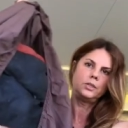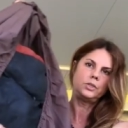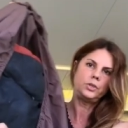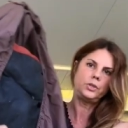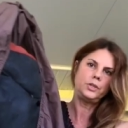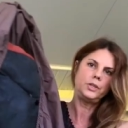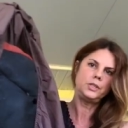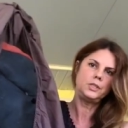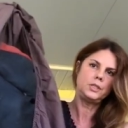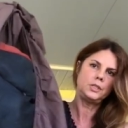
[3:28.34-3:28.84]

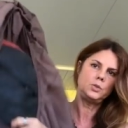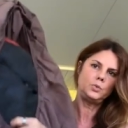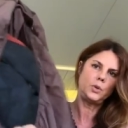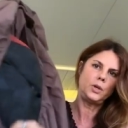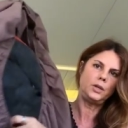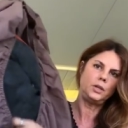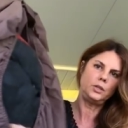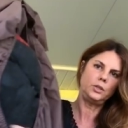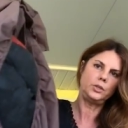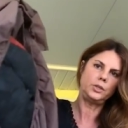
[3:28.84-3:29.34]
So this is
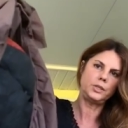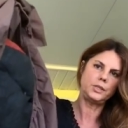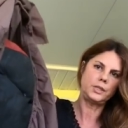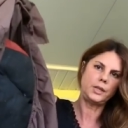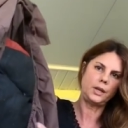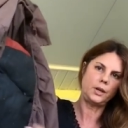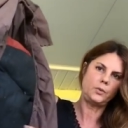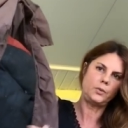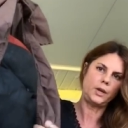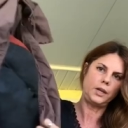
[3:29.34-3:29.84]
what it looks
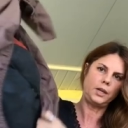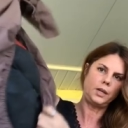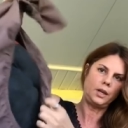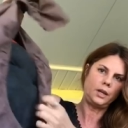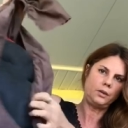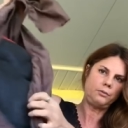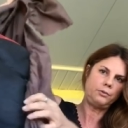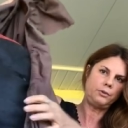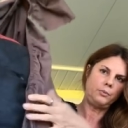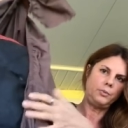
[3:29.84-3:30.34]
like right
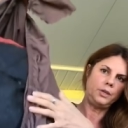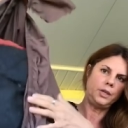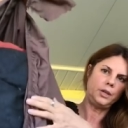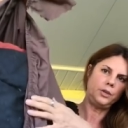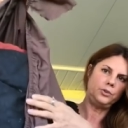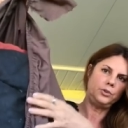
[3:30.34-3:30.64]
now from the